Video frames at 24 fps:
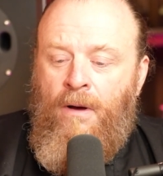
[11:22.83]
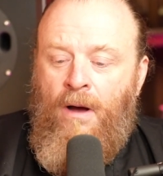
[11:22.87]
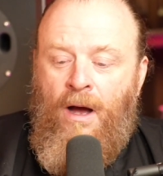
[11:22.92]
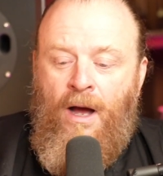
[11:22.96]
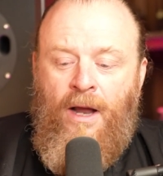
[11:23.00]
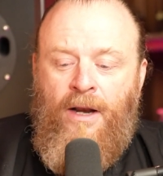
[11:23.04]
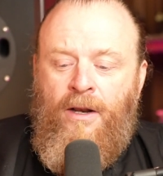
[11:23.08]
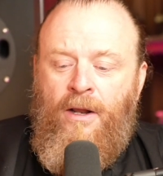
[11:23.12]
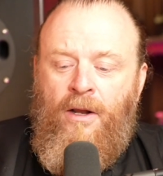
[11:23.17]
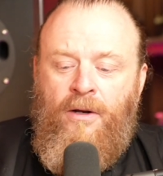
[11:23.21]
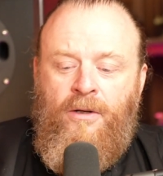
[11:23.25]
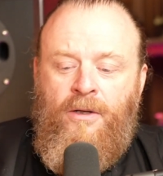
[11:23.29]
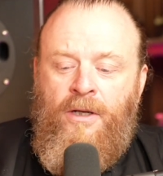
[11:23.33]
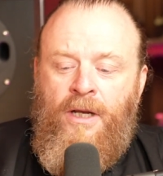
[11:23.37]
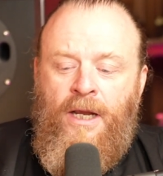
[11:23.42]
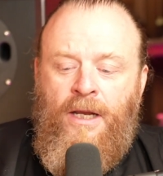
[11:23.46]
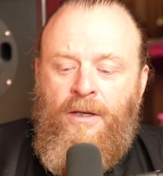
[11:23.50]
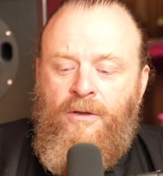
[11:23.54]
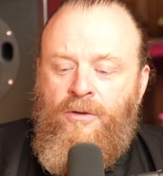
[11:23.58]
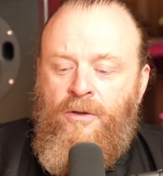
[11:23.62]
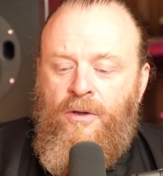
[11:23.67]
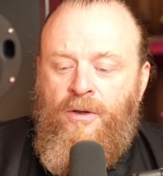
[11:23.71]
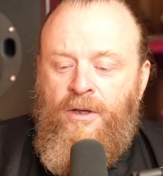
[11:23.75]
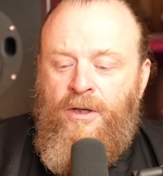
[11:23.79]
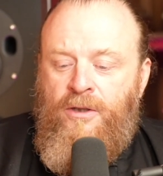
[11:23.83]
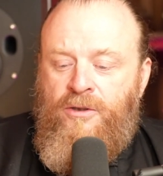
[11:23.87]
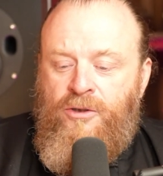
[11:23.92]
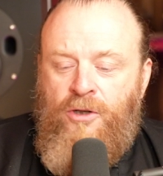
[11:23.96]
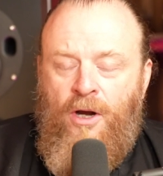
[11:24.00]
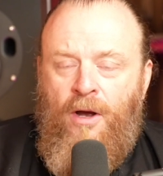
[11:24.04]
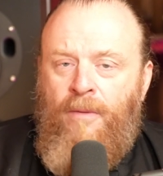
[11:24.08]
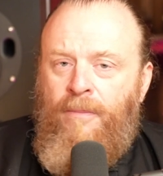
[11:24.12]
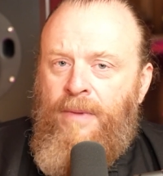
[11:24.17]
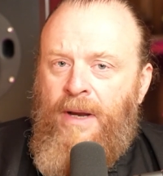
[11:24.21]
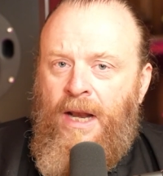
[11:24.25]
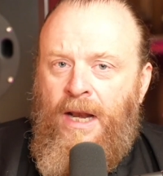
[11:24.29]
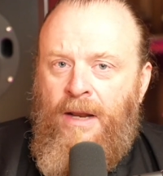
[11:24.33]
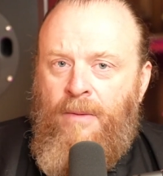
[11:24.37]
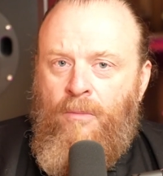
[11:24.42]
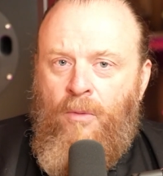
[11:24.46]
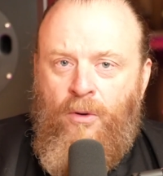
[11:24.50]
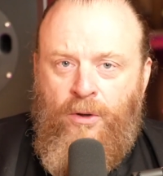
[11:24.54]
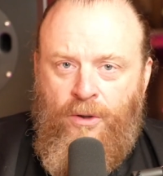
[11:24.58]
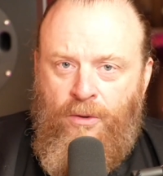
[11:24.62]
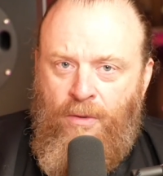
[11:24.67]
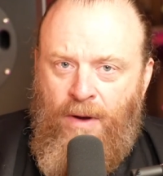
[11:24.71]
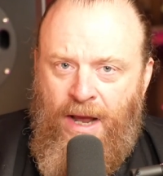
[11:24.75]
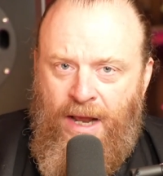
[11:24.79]
I don't need you to show me
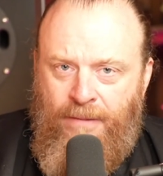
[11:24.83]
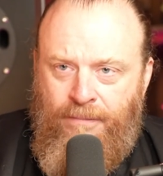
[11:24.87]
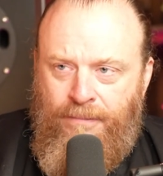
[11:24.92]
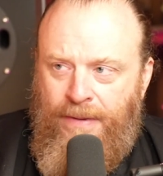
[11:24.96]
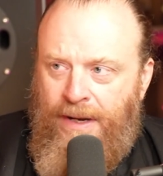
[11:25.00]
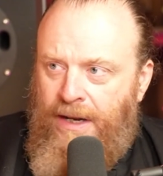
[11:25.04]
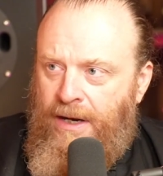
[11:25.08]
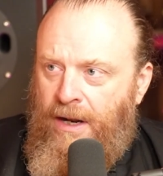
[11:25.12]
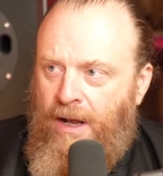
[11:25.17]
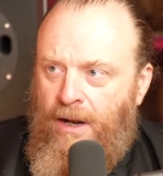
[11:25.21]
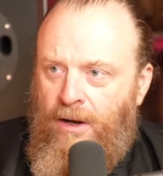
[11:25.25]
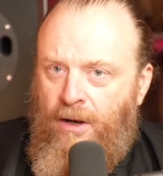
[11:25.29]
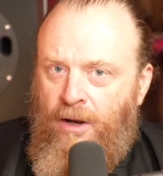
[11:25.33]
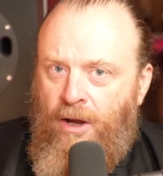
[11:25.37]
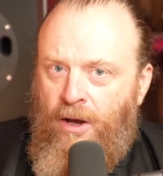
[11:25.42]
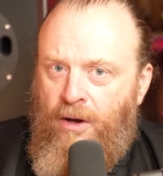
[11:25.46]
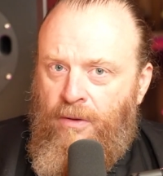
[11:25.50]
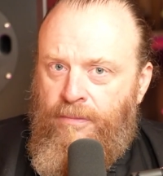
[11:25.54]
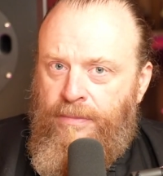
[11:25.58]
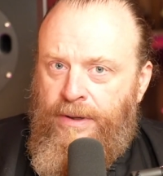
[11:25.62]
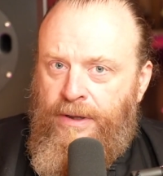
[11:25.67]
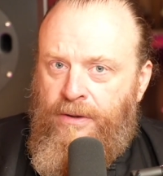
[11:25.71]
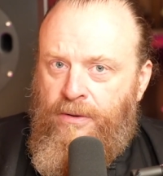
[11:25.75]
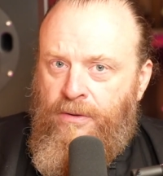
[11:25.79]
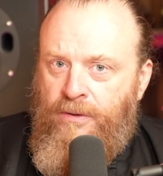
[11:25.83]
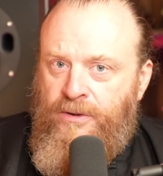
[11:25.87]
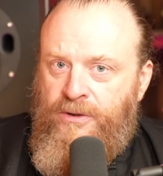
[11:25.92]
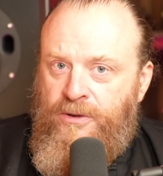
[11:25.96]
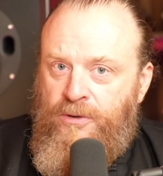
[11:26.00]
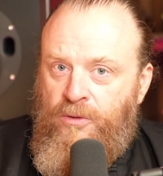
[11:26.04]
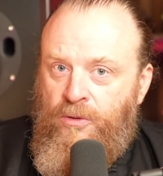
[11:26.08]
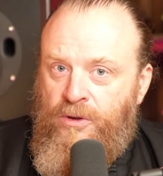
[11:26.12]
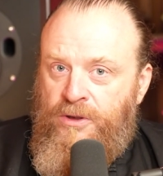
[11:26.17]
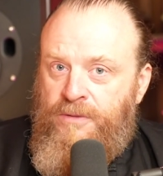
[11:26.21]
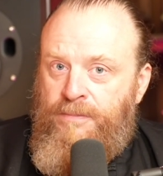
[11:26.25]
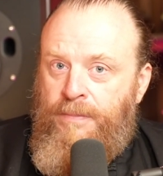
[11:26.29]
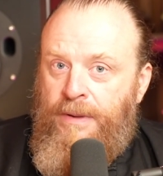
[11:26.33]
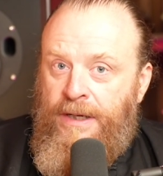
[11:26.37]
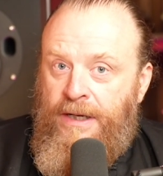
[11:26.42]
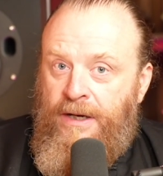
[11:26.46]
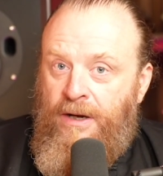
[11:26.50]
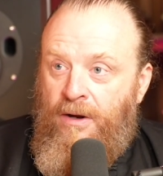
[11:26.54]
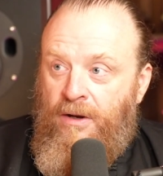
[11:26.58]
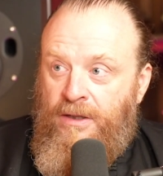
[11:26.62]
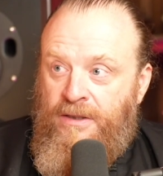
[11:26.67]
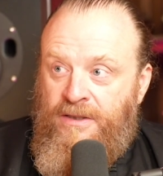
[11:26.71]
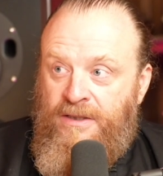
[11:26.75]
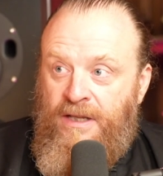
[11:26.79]
anymore. You had me at hello because you're
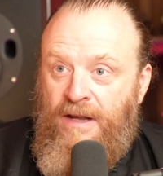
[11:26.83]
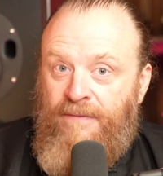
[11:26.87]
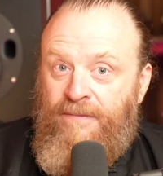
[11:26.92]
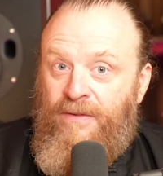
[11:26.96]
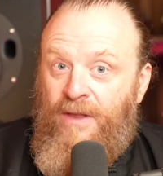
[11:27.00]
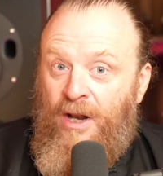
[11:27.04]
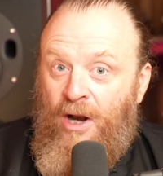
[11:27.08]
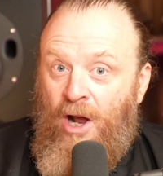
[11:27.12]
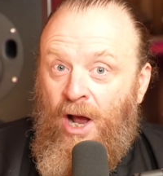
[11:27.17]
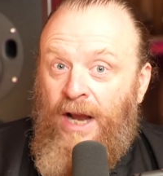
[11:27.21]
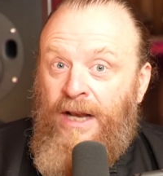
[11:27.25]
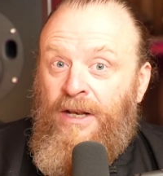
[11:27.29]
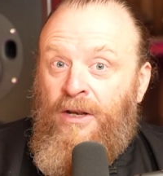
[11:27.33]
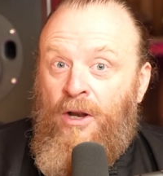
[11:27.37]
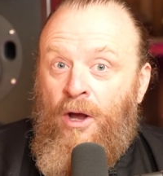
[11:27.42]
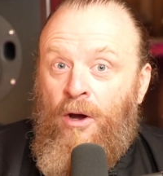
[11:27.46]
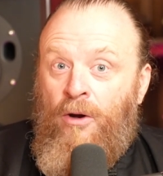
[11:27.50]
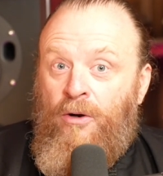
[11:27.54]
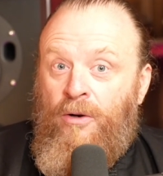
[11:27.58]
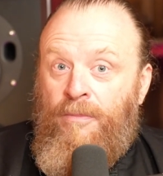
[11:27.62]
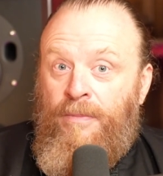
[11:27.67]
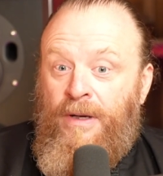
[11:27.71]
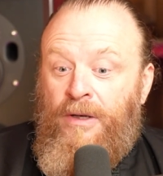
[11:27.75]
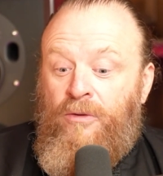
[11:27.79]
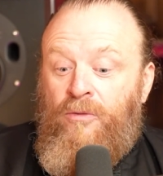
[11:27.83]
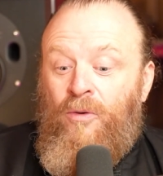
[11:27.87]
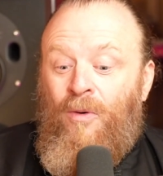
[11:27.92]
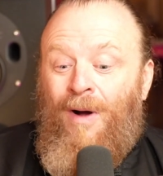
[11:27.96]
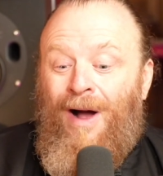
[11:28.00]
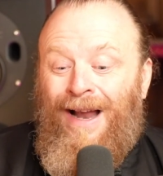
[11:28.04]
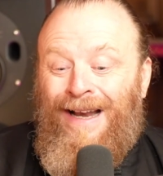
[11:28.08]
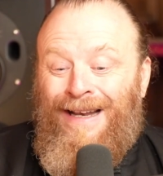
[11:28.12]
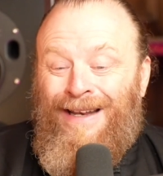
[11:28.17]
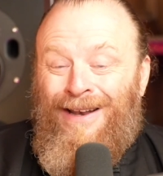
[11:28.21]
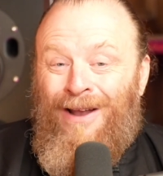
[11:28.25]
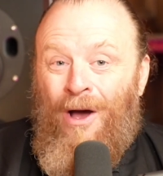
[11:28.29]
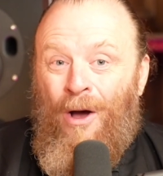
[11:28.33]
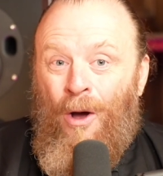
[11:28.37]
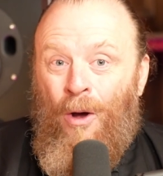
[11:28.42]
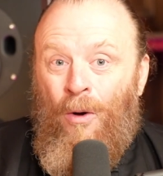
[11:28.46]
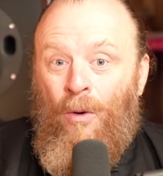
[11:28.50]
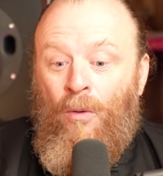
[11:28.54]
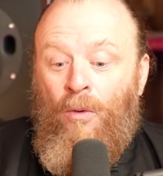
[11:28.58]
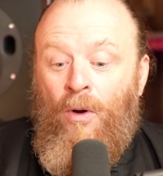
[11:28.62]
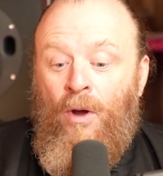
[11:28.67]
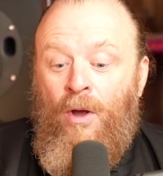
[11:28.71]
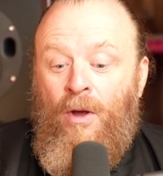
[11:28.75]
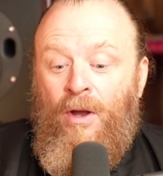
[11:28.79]
speaking on stuff that I know to be true. I
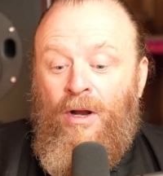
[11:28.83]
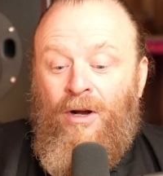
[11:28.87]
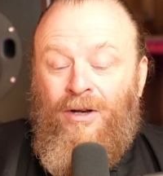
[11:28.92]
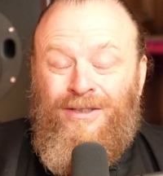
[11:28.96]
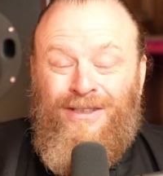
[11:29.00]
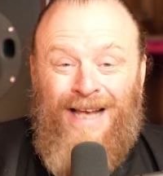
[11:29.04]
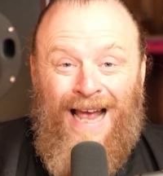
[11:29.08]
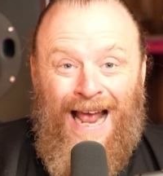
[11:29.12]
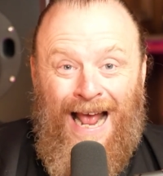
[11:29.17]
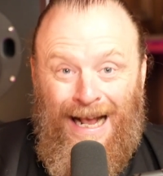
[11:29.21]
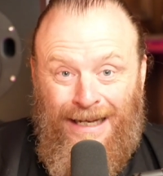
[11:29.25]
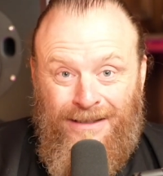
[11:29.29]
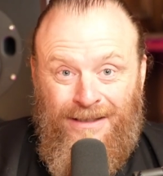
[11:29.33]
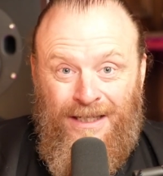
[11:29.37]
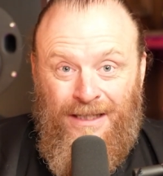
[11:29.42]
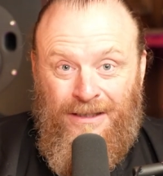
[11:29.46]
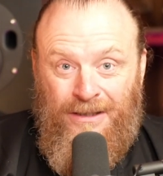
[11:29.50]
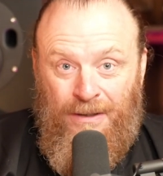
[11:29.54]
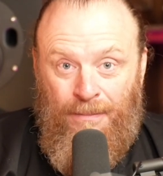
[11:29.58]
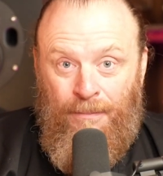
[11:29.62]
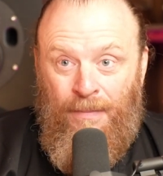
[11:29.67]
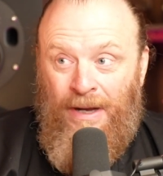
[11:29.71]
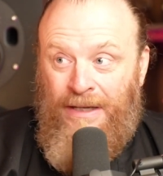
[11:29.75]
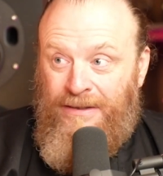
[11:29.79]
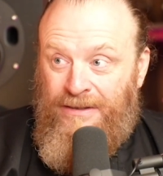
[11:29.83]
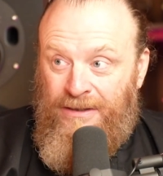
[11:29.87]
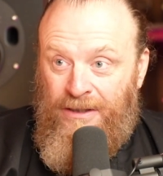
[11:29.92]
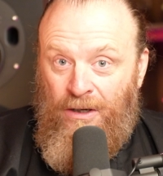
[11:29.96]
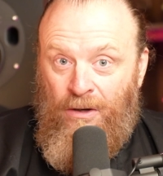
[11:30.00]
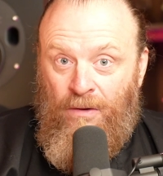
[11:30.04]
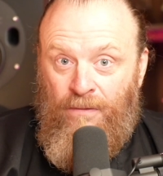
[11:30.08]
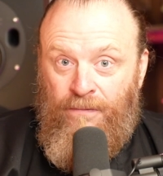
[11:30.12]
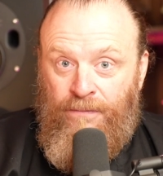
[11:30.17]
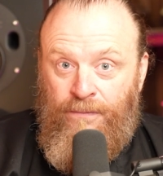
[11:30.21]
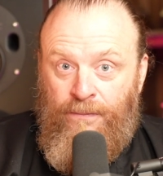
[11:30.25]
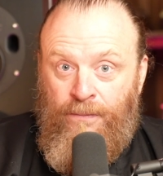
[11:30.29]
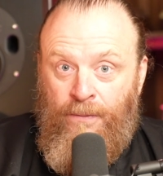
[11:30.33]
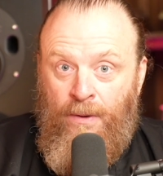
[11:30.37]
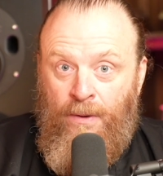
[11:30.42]
know because I access it myself.